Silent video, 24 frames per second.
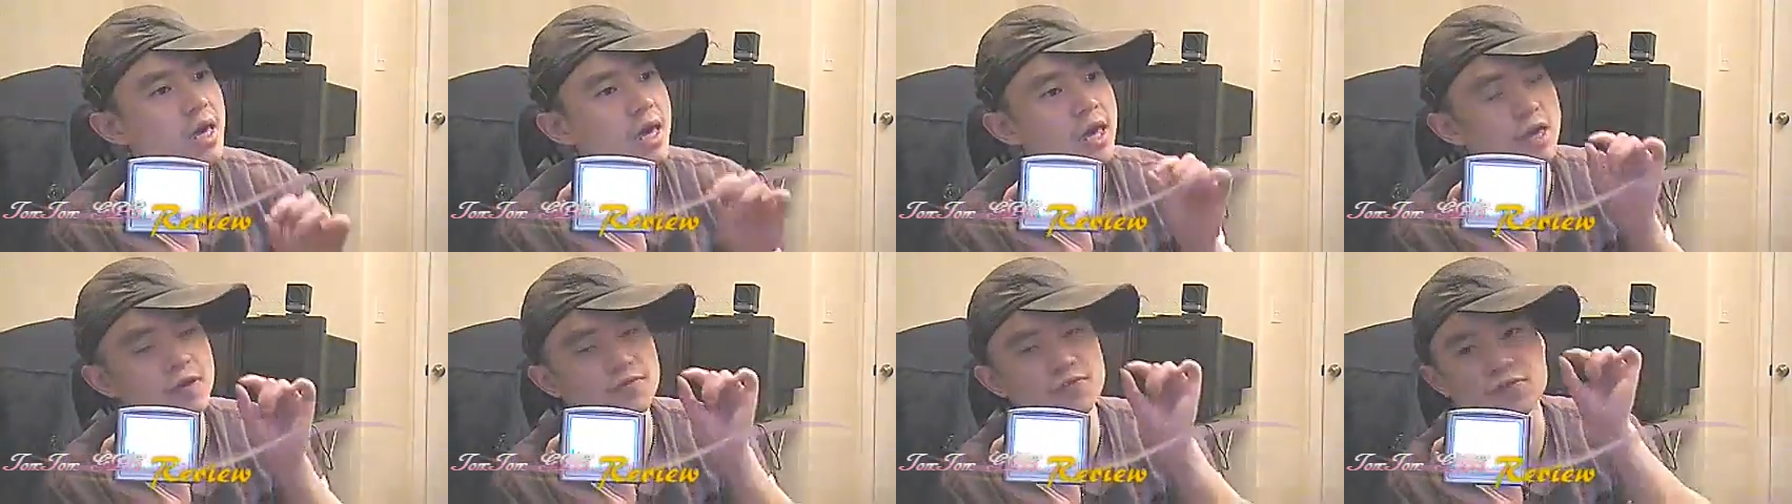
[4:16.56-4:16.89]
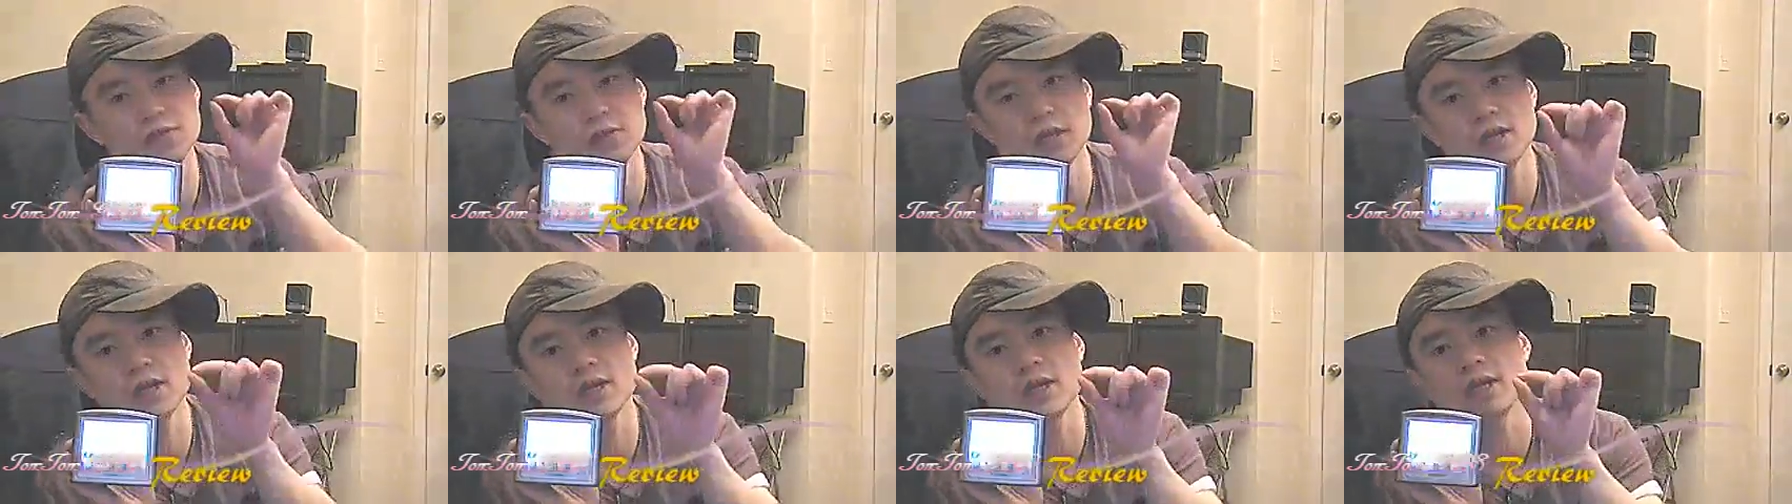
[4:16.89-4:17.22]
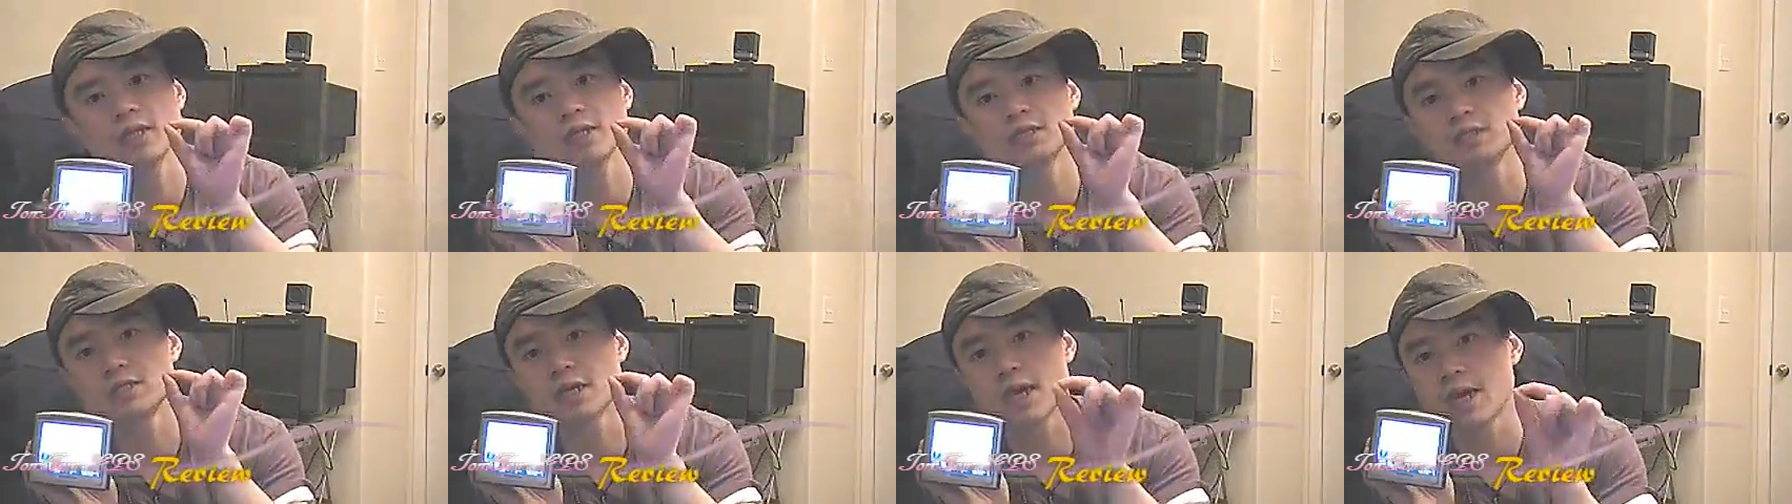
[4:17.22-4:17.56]
if there
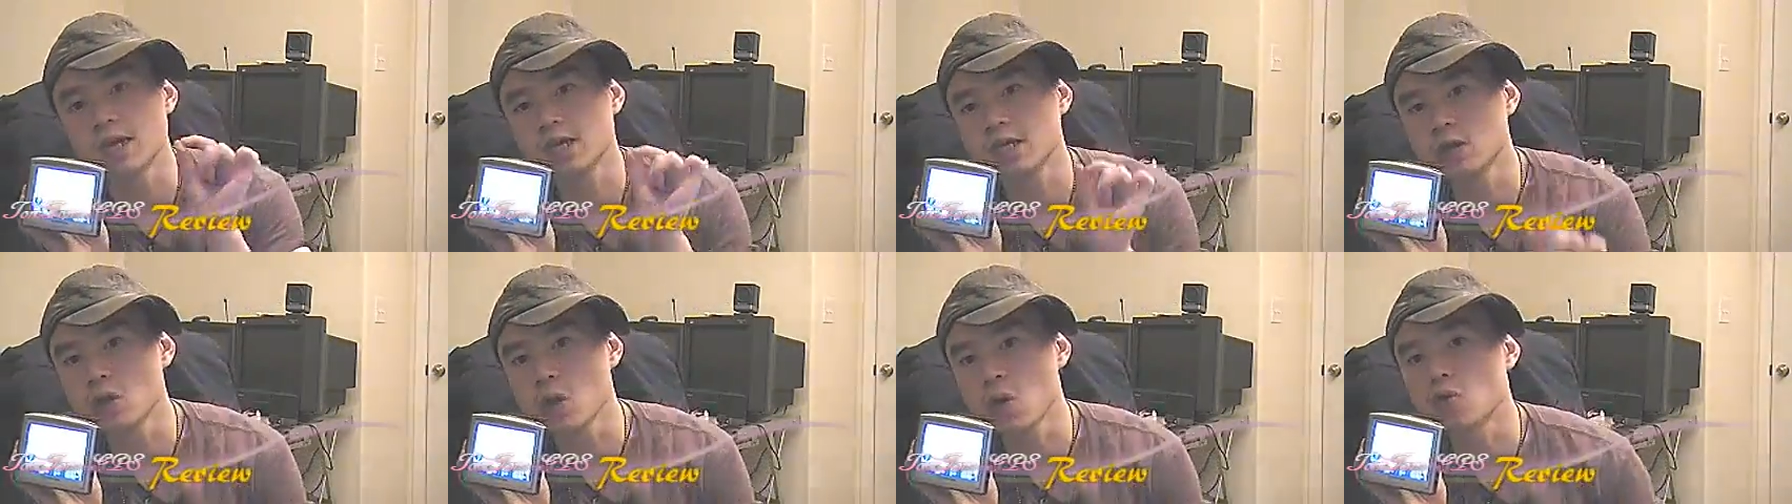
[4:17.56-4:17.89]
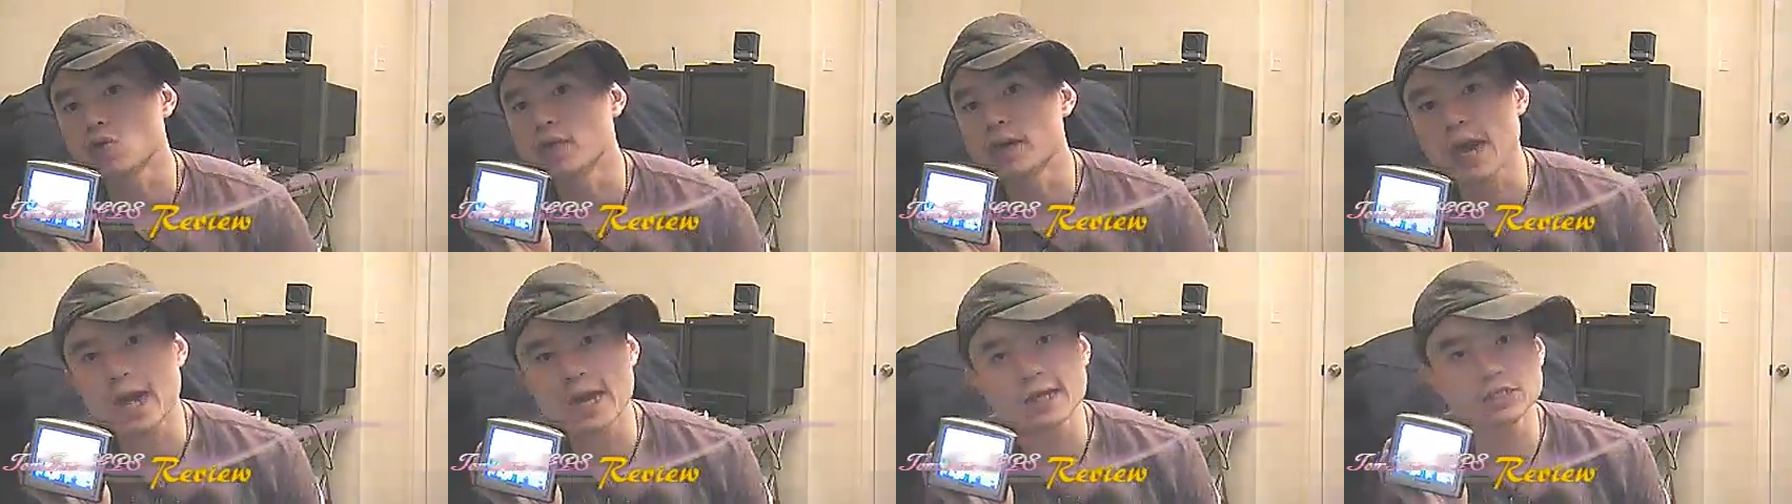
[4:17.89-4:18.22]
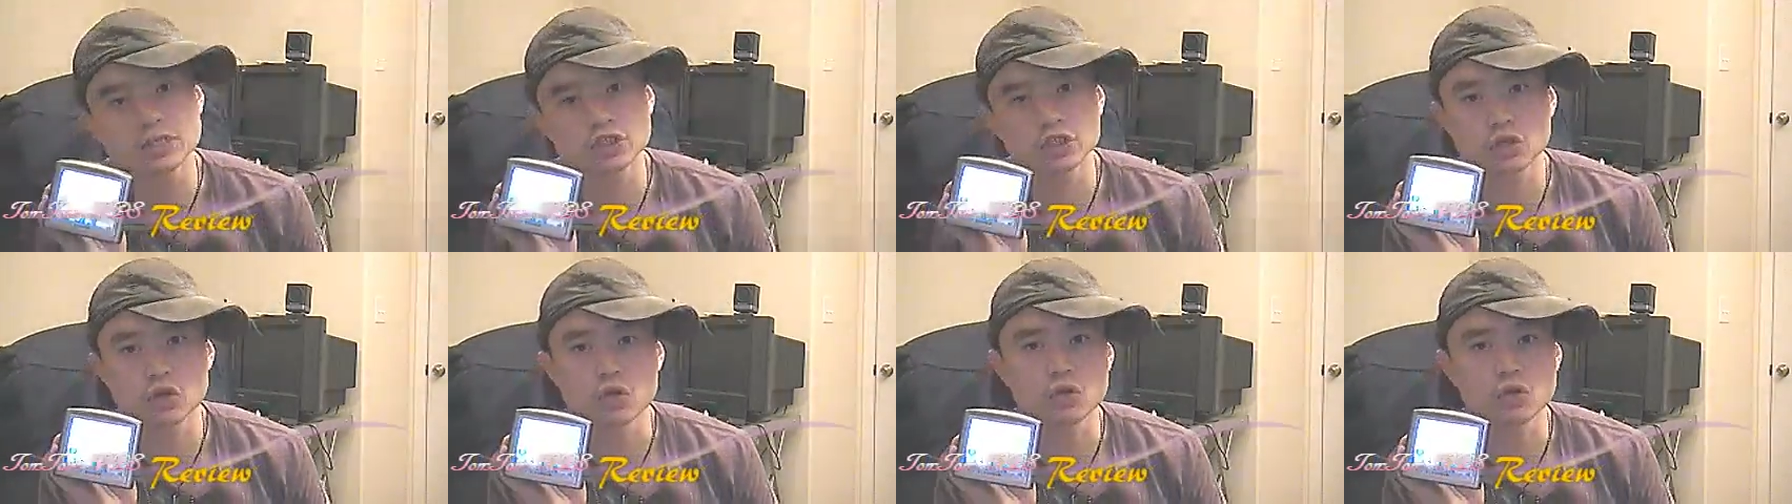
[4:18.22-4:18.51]
is a location